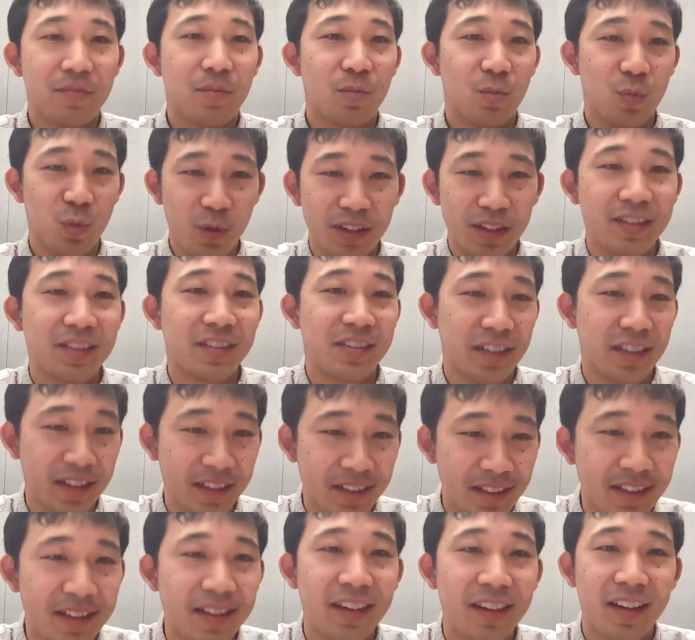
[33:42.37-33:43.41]

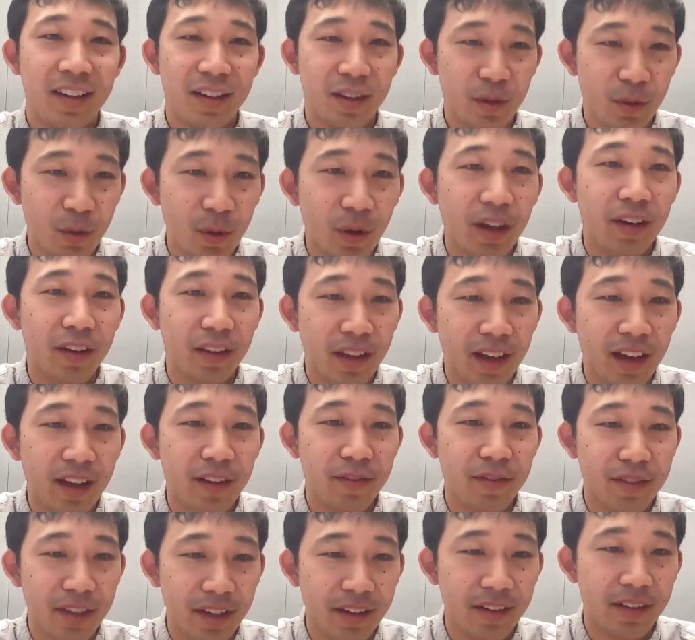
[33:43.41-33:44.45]
resync quite a lot
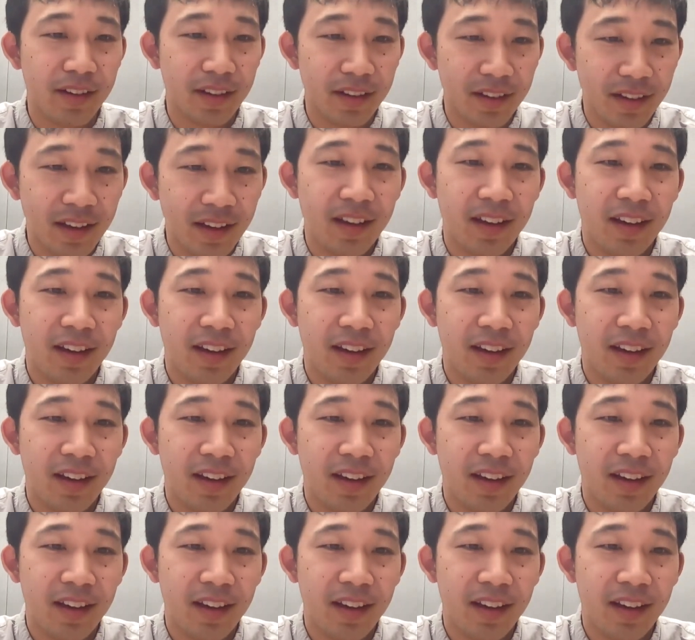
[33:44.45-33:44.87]
of data.